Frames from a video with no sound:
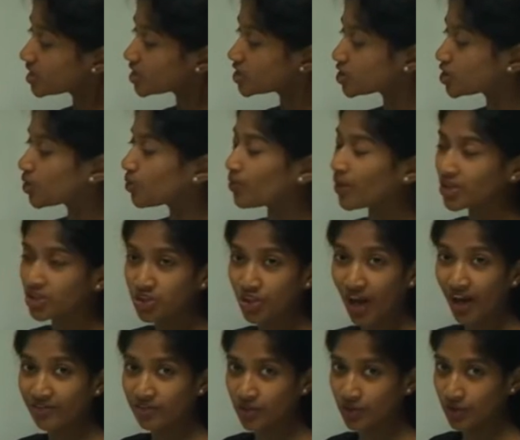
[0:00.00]
So what
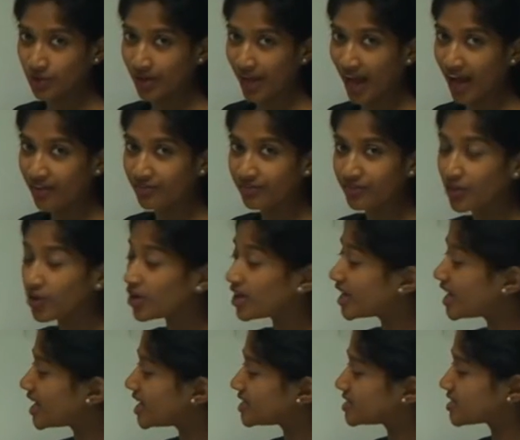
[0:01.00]
you have to look out for
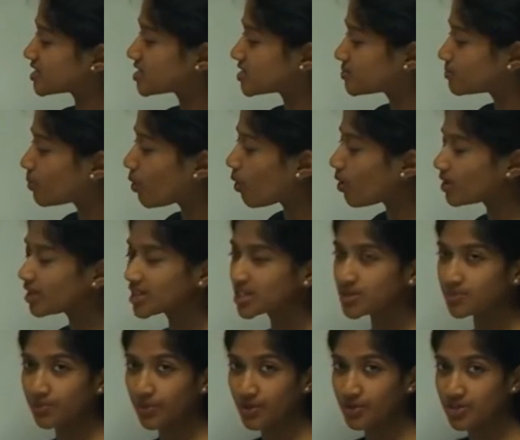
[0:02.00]
is a small
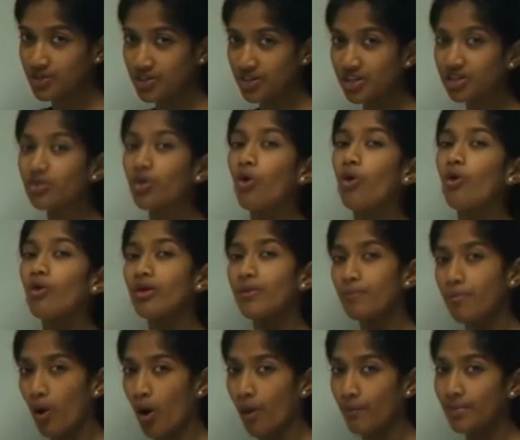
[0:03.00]
explosion or a
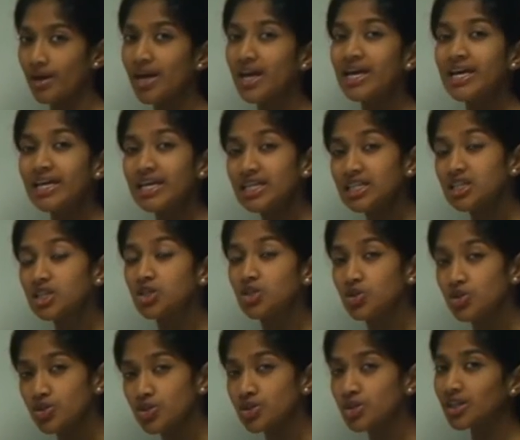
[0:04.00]
pop. It's
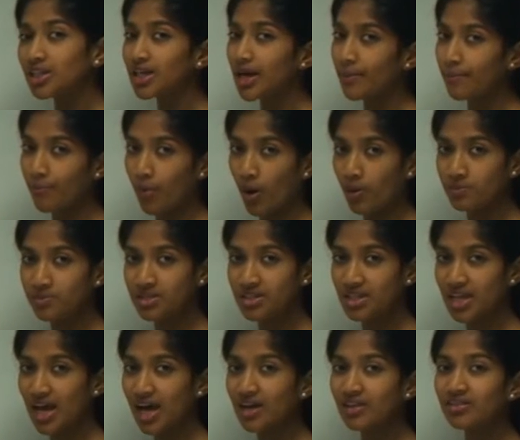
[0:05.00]
usually a pop
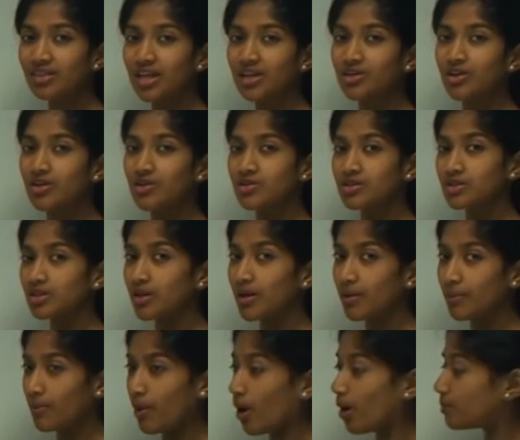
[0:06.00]
sound that goes
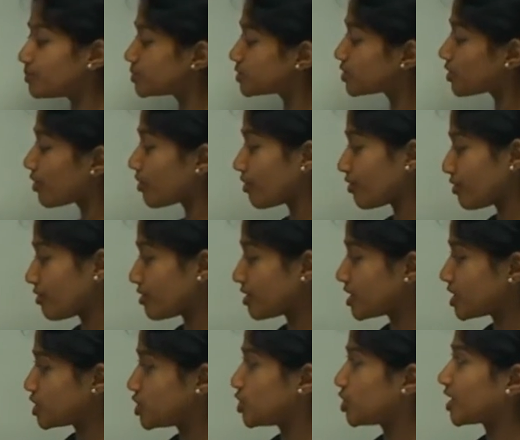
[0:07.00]
pop, so
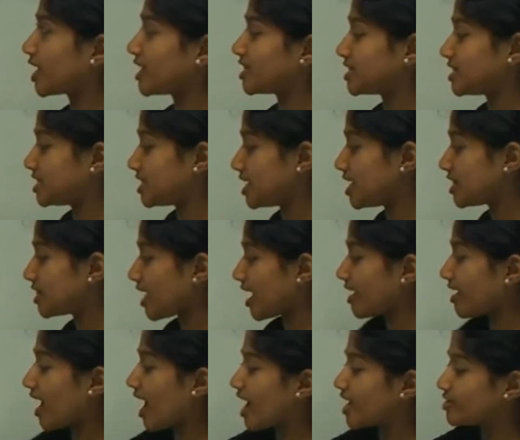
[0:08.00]
you can see
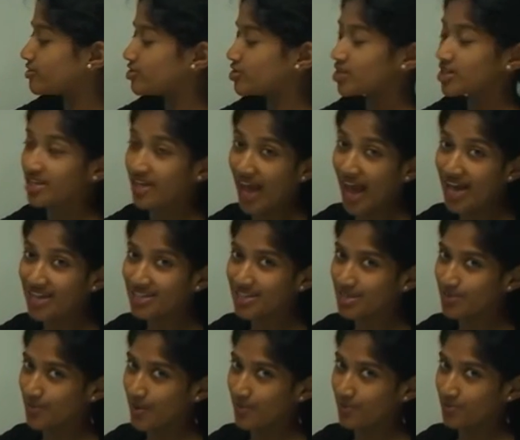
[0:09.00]
that hydrogen
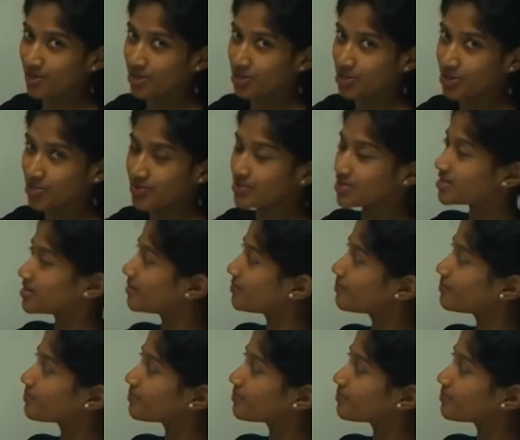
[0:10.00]
gas is being produced.